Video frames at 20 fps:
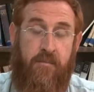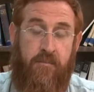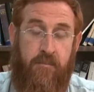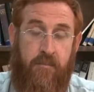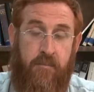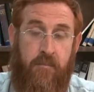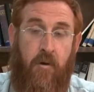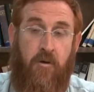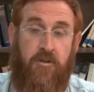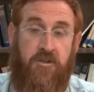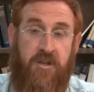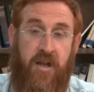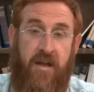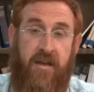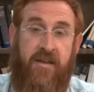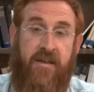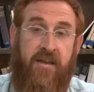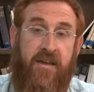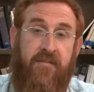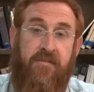
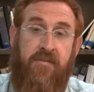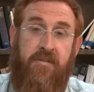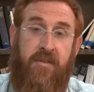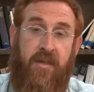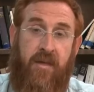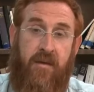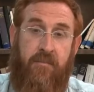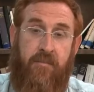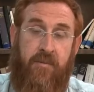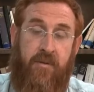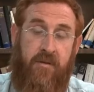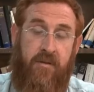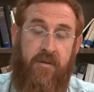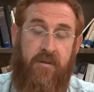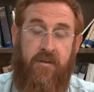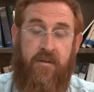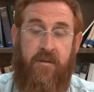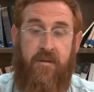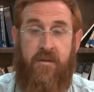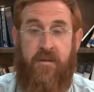Moshe gives them
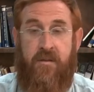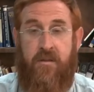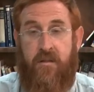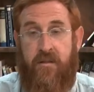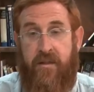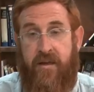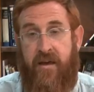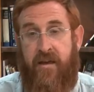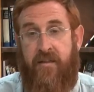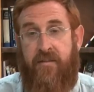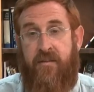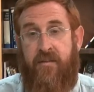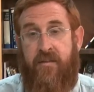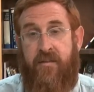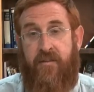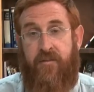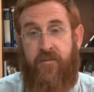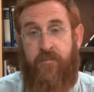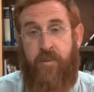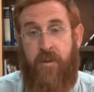the land
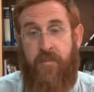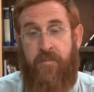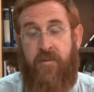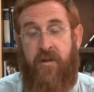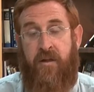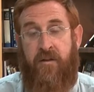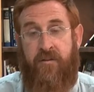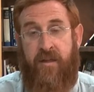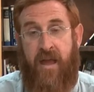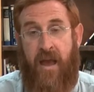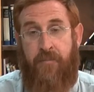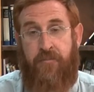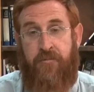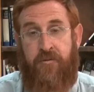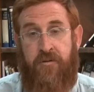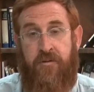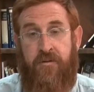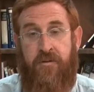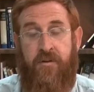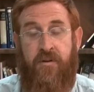that the people had
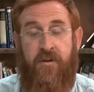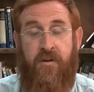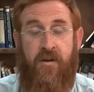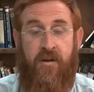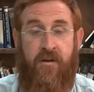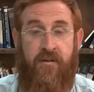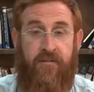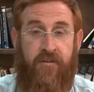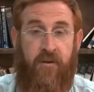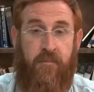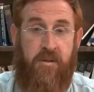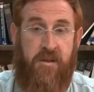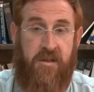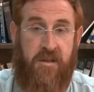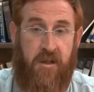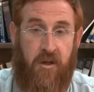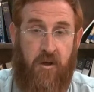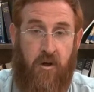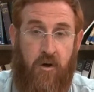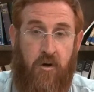captured from
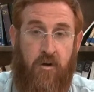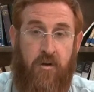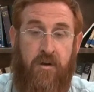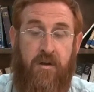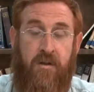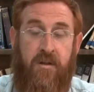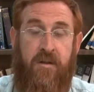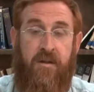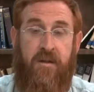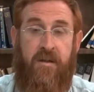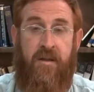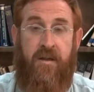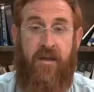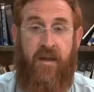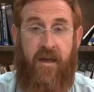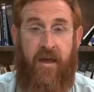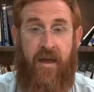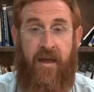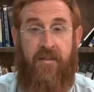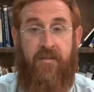Sichon
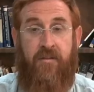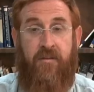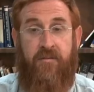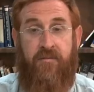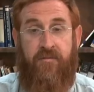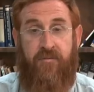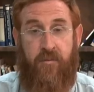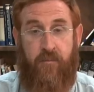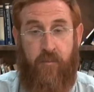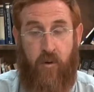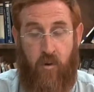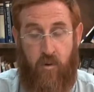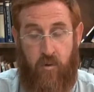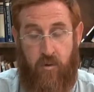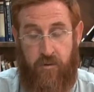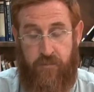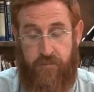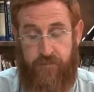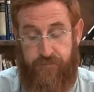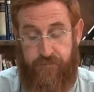and from Og.